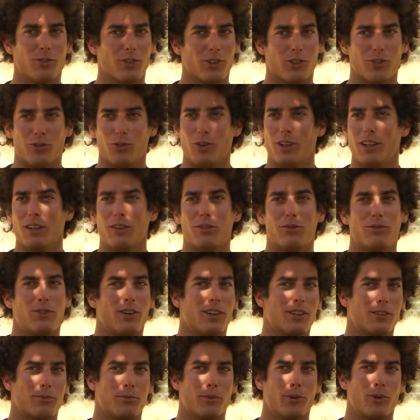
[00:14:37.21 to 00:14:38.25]
was really
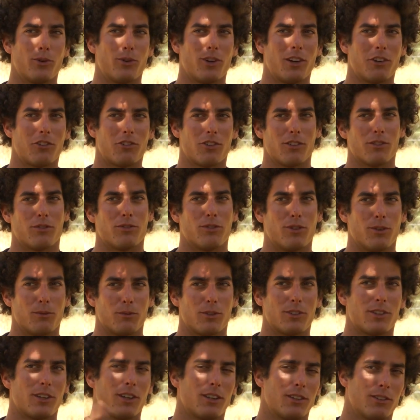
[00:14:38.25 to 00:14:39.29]
fast progression from
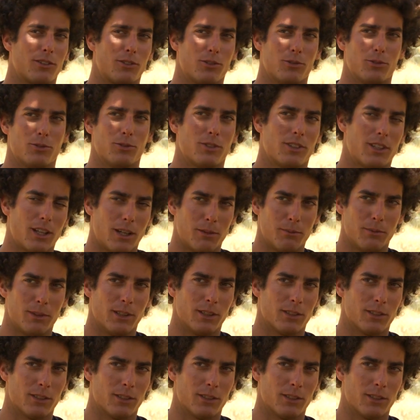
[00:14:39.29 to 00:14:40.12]
SAT to tumbling.